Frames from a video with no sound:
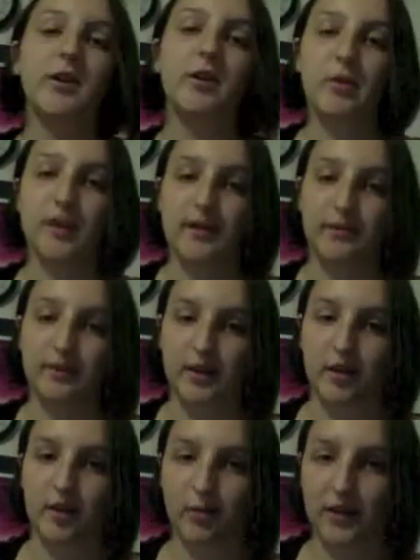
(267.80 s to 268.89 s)
going to
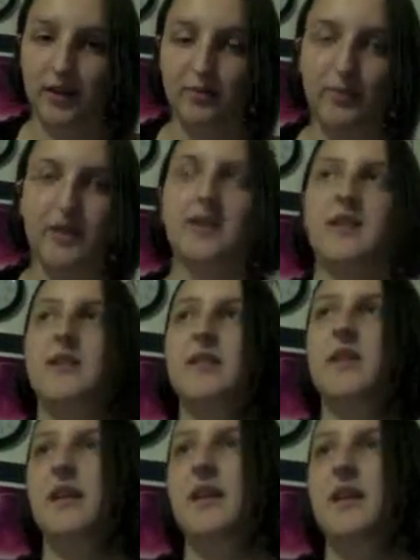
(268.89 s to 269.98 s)
everything all week because,
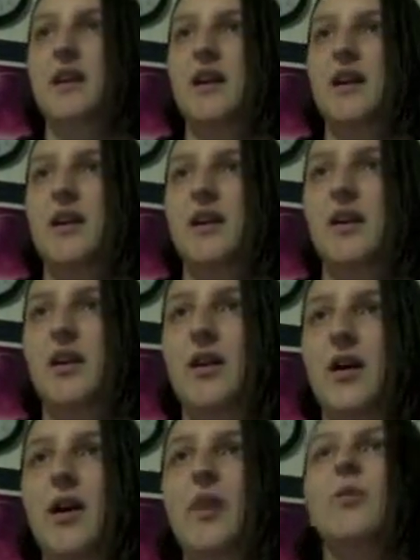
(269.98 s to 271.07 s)

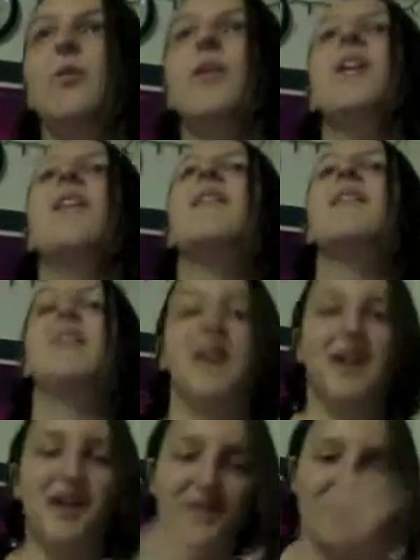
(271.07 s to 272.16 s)
oh,
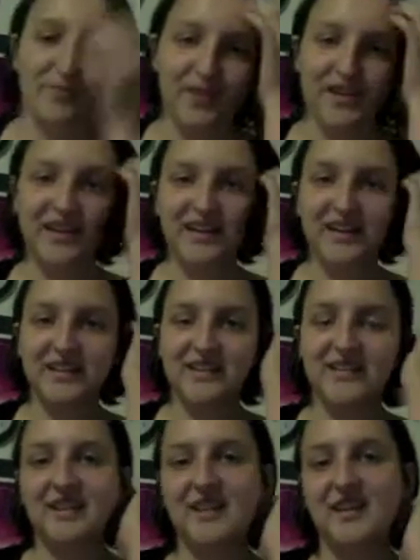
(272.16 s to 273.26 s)
because
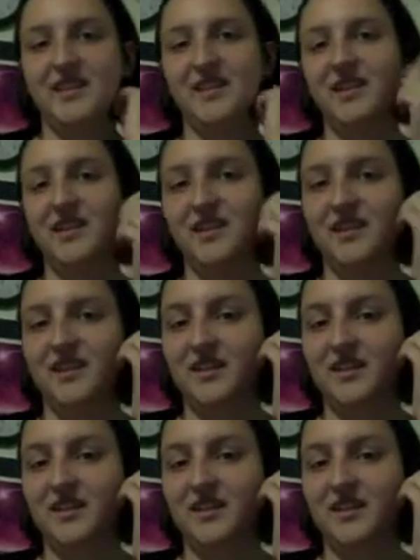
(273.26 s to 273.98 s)
the,